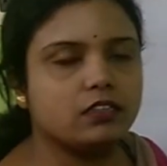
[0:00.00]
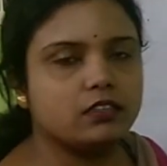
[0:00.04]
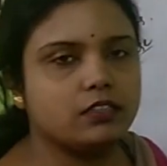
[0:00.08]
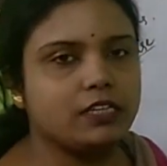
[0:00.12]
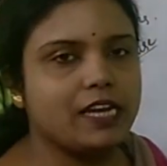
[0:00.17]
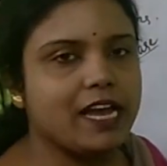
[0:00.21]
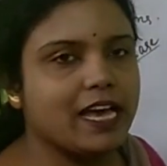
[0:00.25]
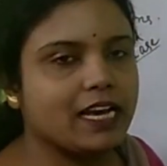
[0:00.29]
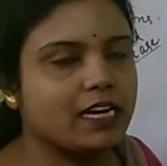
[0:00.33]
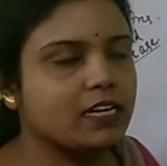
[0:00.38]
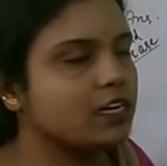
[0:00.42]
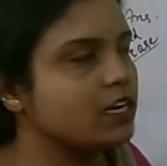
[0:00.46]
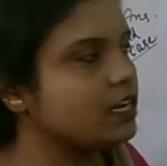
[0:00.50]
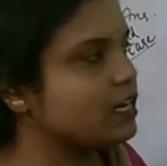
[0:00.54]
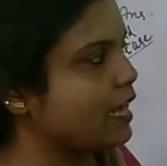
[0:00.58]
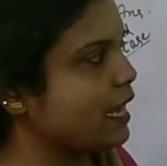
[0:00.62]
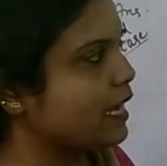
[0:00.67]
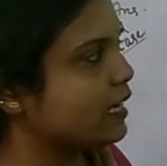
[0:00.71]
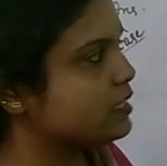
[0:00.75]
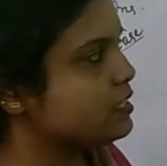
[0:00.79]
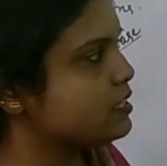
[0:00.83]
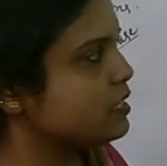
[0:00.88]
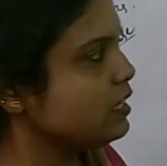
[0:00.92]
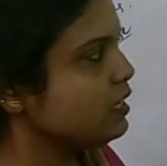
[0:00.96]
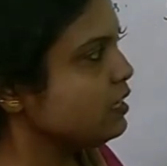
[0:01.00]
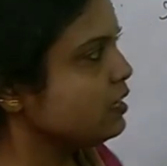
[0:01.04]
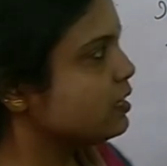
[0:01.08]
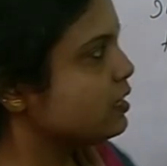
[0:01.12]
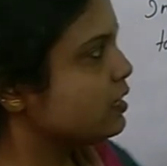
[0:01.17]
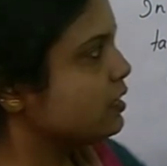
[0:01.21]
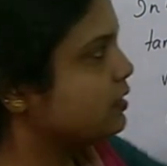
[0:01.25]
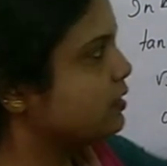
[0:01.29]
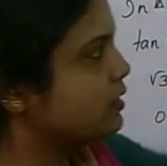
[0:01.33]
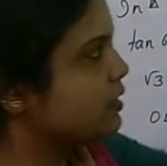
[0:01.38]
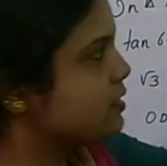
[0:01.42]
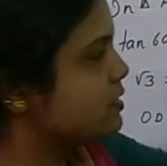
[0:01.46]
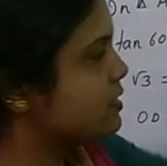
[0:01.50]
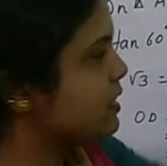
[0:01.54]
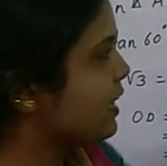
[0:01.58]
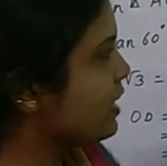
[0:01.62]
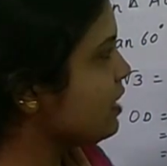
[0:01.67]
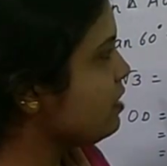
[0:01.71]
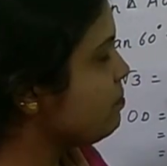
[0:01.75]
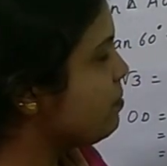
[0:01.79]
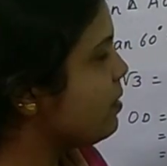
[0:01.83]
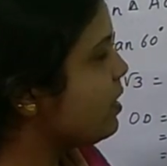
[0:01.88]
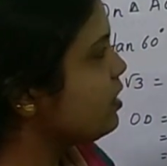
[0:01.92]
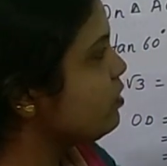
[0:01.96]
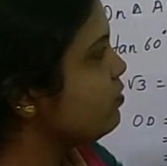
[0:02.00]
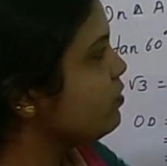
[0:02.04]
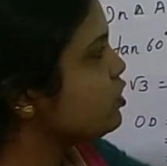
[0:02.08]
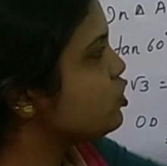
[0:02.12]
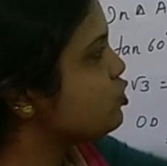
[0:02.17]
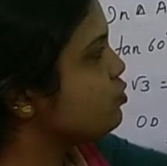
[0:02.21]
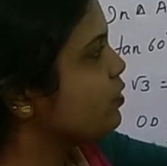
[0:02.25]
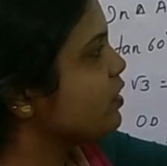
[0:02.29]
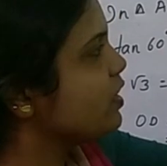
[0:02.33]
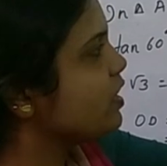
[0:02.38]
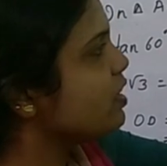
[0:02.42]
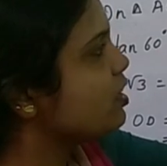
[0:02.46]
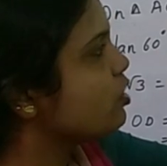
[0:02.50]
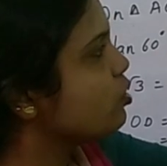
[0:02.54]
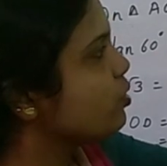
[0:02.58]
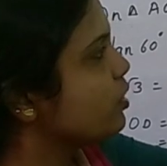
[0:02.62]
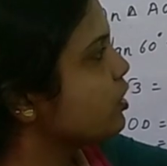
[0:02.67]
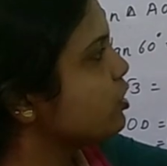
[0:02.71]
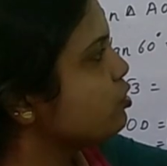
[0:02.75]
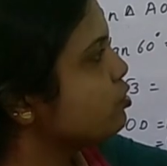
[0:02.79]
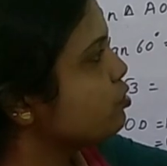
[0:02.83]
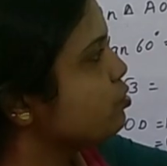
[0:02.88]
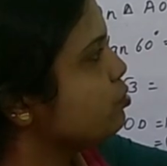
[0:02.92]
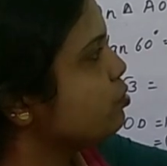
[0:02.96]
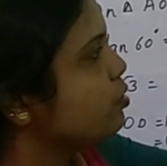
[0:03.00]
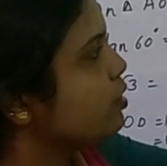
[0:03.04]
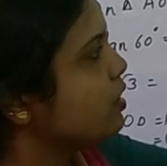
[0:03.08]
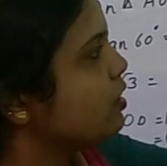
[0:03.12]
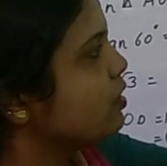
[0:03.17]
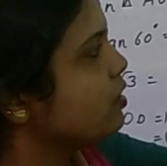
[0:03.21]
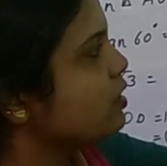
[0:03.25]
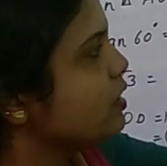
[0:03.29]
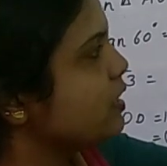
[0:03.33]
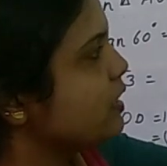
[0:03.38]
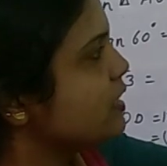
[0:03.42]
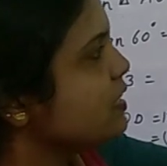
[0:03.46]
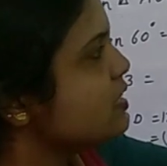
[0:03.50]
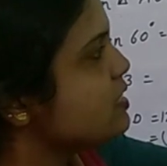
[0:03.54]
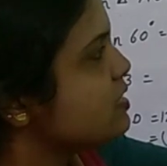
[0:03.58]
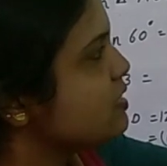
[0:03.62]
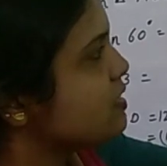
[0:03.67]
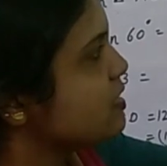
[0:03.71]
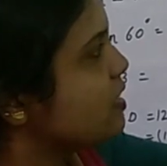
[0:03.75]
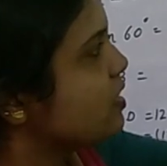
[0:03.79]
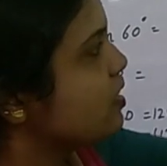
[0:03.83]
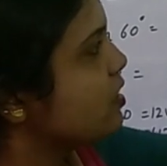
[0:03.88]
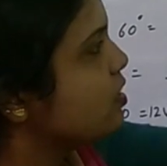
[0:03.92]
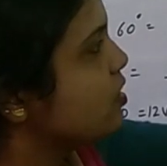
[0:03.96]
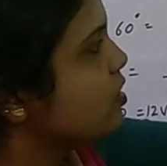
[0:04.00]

diagonal AC. The second part which we are going to do here is